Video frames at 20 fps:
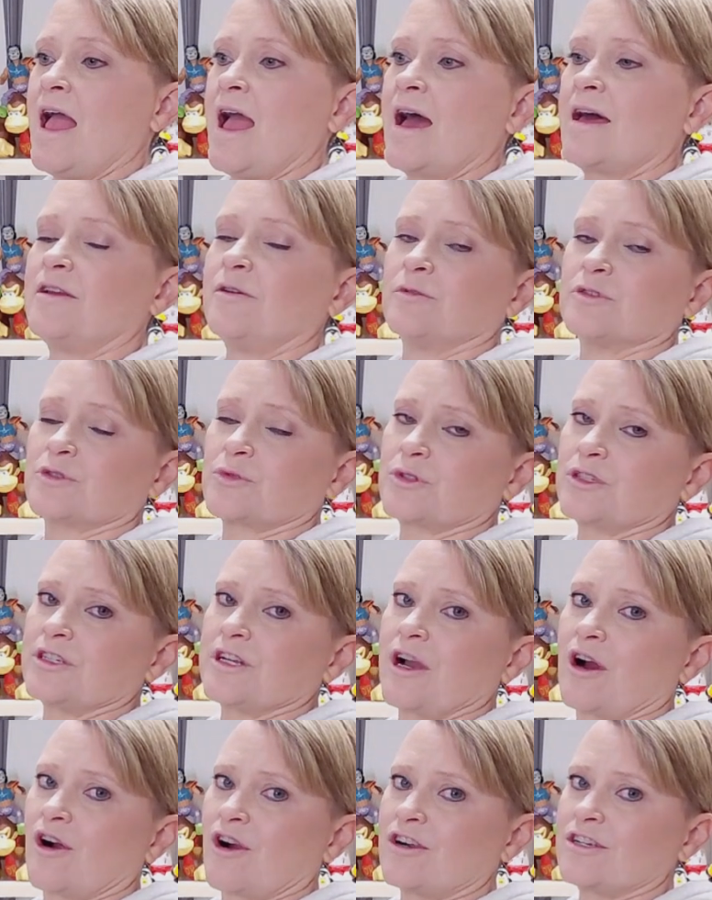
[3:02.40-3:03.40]
And it was
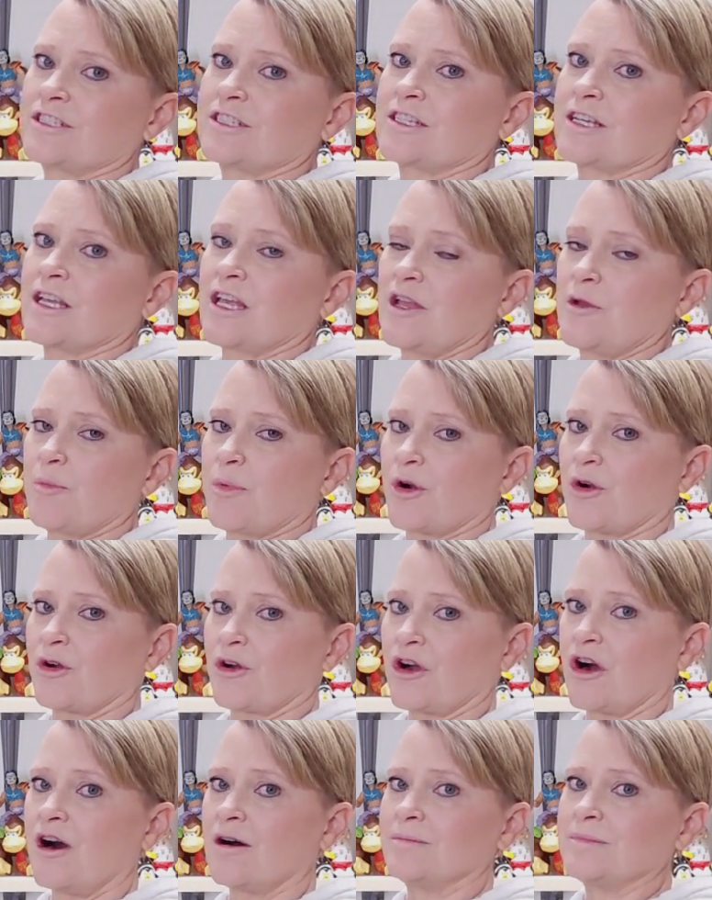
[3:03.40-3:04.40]
really hard to keep her
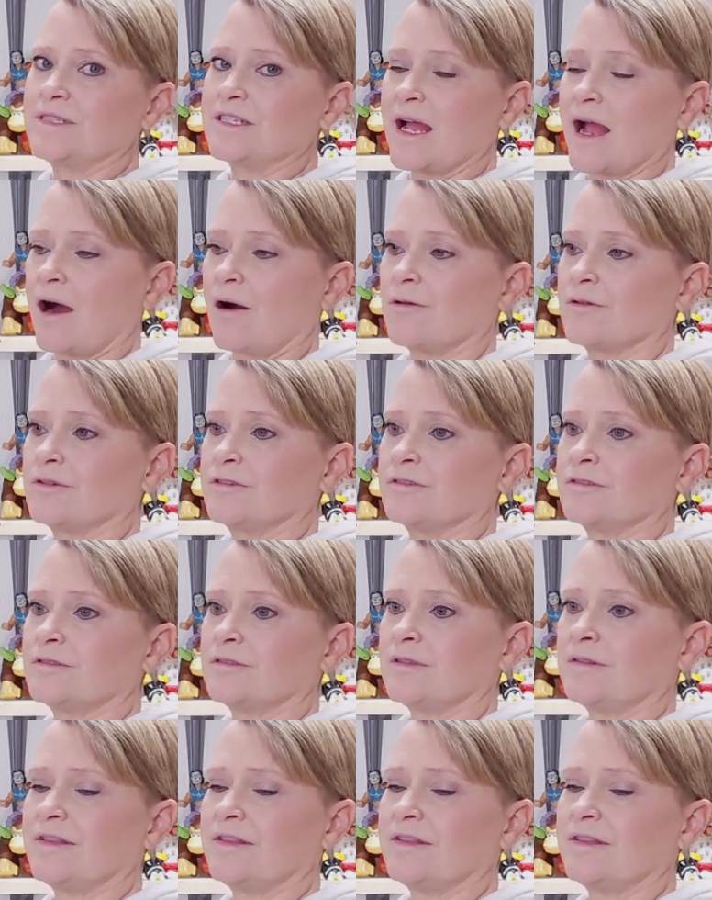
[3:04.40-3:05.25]
calm down.